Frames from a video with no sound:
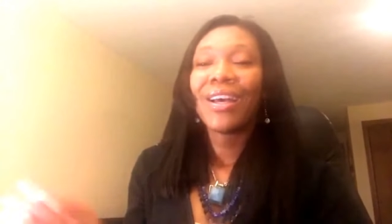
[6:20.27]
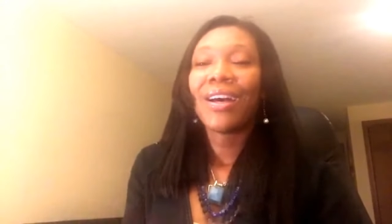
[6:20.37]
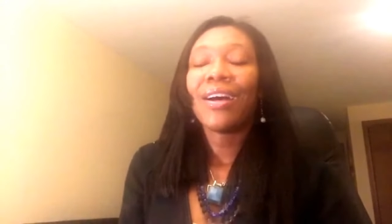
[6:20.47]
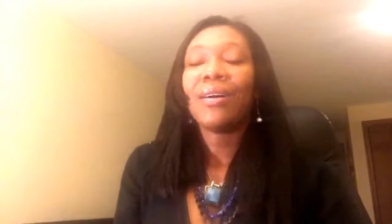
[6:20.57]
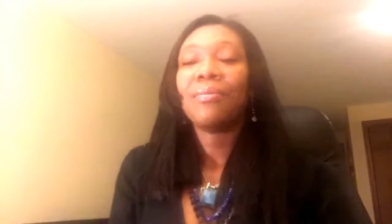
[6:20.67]

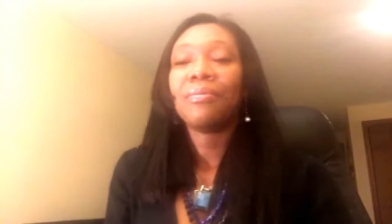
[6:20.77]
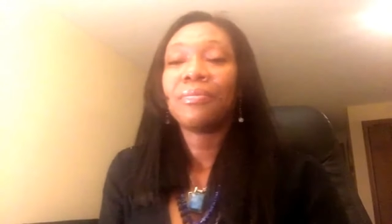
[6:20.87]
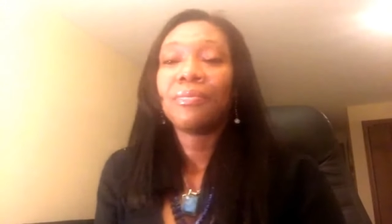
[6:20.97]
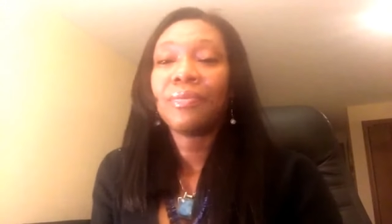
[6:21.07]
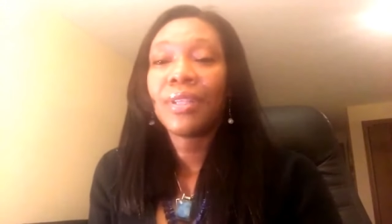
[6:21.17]
um,
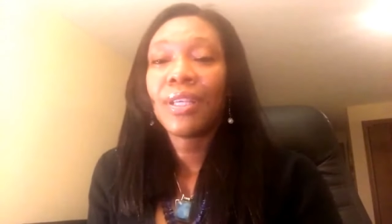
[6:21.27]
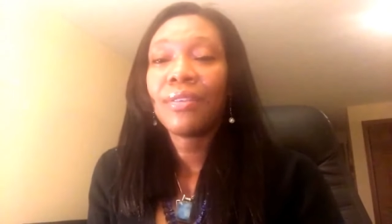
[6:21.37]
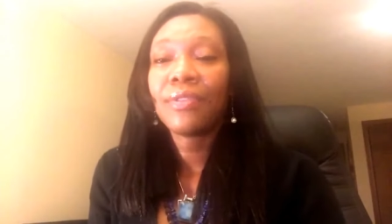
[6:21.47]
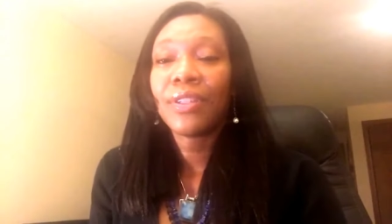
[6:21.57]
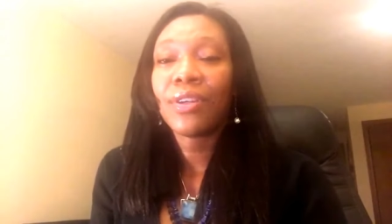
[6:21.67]

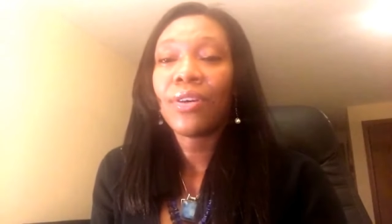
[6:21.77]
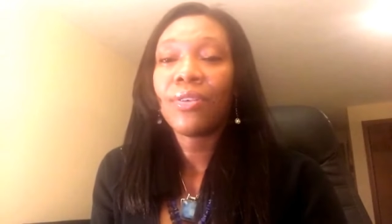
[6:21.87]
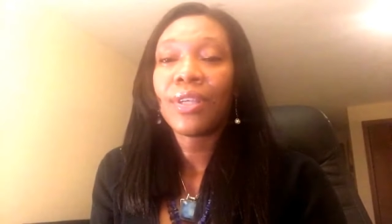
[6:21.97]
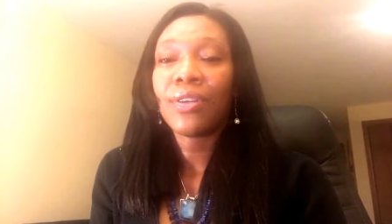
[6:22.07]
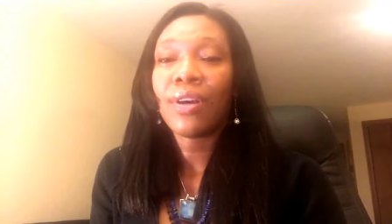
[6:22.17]
even though, you know,